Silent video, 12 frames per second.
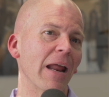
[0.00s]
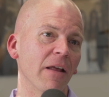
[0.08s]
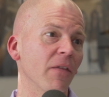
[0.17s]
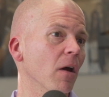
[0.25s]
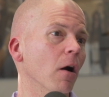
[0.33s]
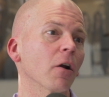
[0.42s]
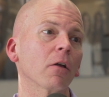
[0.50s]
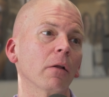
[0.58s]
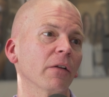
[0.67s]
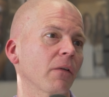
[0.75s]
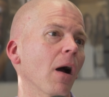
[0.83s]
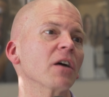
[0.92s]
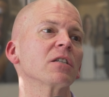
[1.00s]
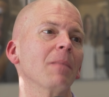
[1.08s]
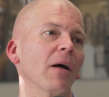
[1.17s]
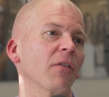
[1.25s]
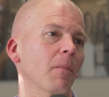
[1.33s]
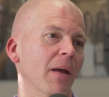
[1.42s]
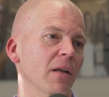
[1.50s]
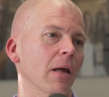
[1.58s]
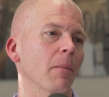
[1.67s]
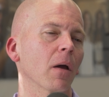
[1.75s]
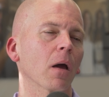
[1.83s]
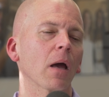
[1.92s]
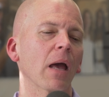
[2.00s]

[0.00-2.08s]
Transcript: And in the article, it talks about the pandemic.